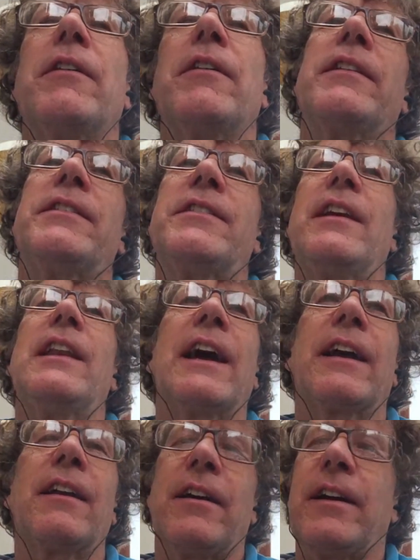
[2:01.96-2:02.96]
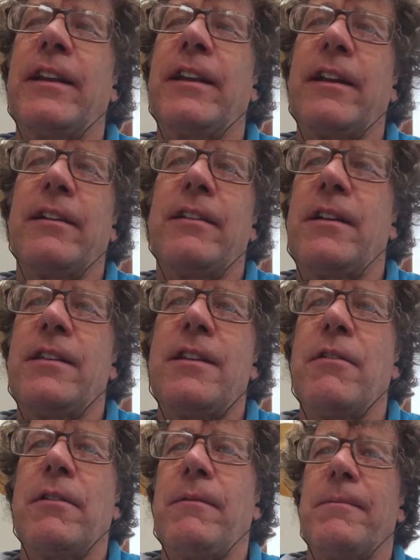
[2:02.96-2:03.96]
to do. I'd seen hang gliding. I
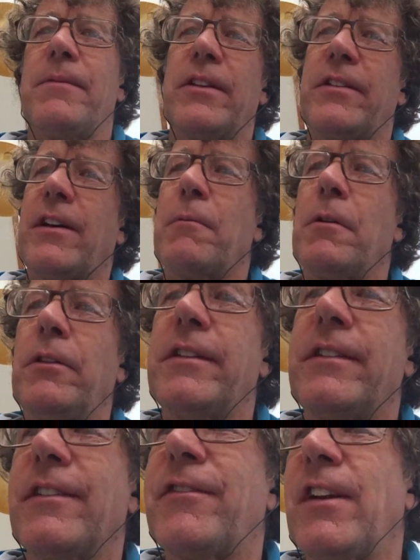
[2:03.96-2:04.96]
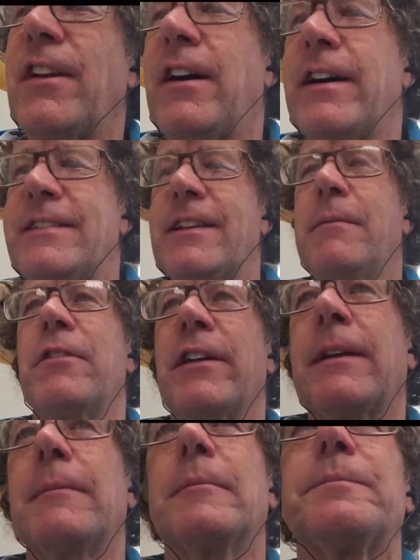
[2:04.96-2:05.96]
knew that I wanted to fly
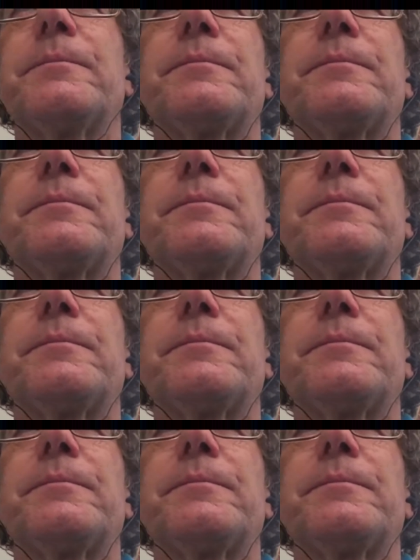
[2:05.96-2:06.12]
something.